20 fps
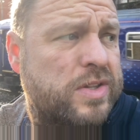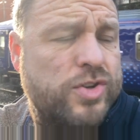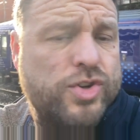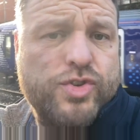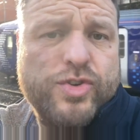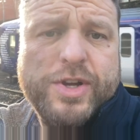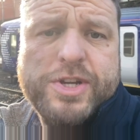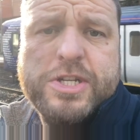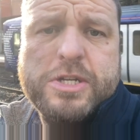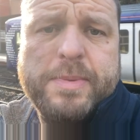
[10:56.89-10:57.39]

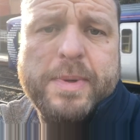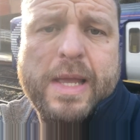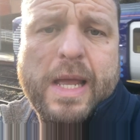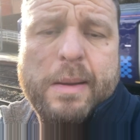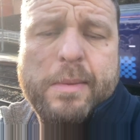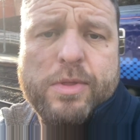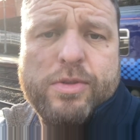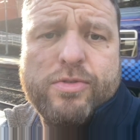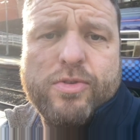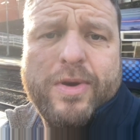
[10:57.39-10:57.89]
Train should be
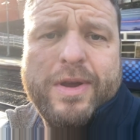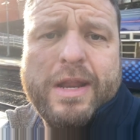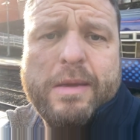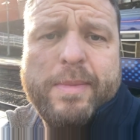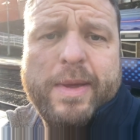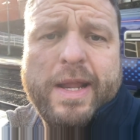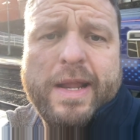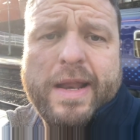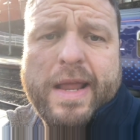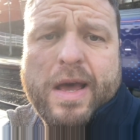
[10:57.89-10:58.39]
coming through any
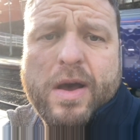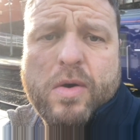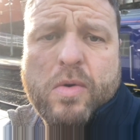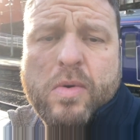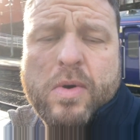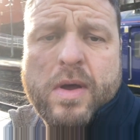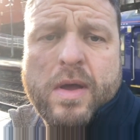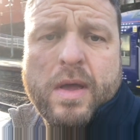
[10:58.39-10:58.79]
minute now.